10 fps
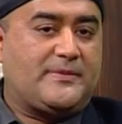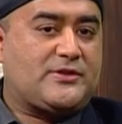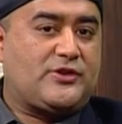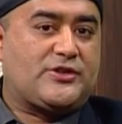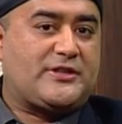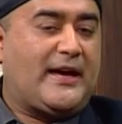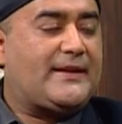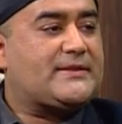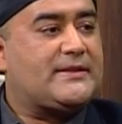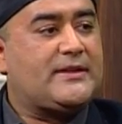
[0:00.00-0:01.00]
us your
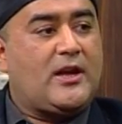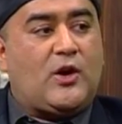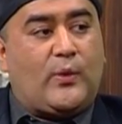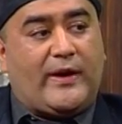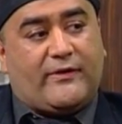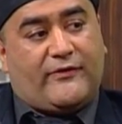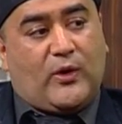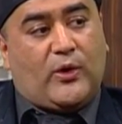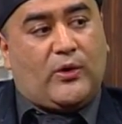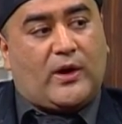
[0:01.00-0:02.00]
stats, and we have a
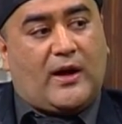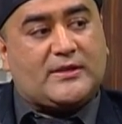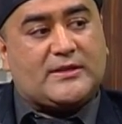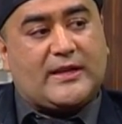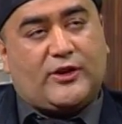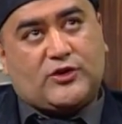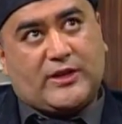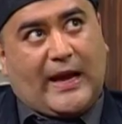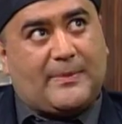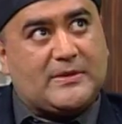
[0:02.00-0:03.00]
photo contest that
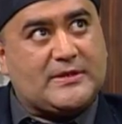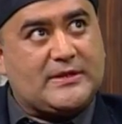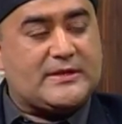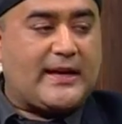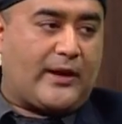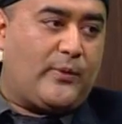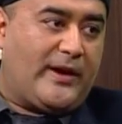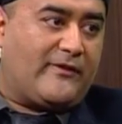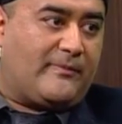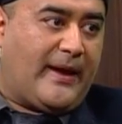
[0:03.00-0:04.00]
usually happens in second
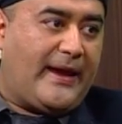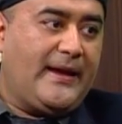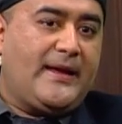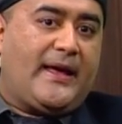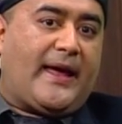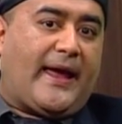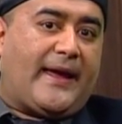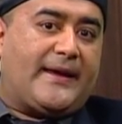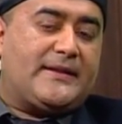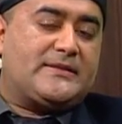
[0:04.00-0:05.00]
week of May.
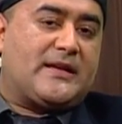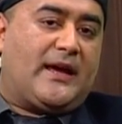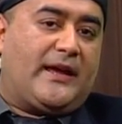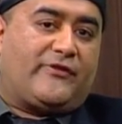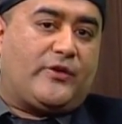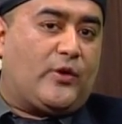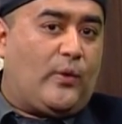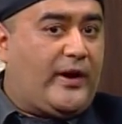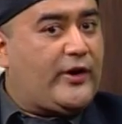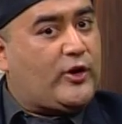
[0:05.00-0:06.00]
And uh, if you're the
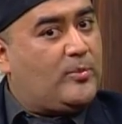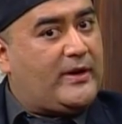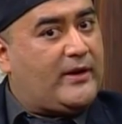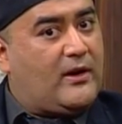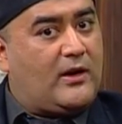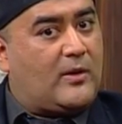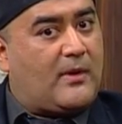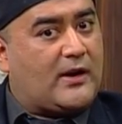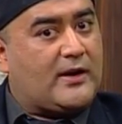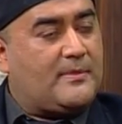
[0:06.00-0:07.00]
winner, you'll be in all our
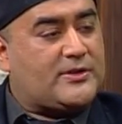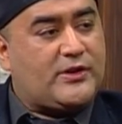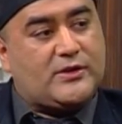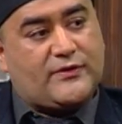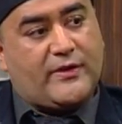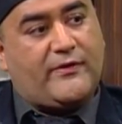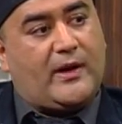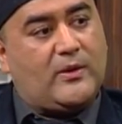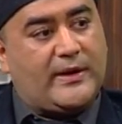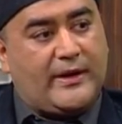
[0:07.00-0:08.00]
marketing materials for the
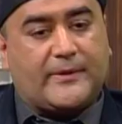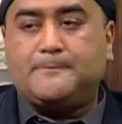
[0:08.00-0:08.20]
following year.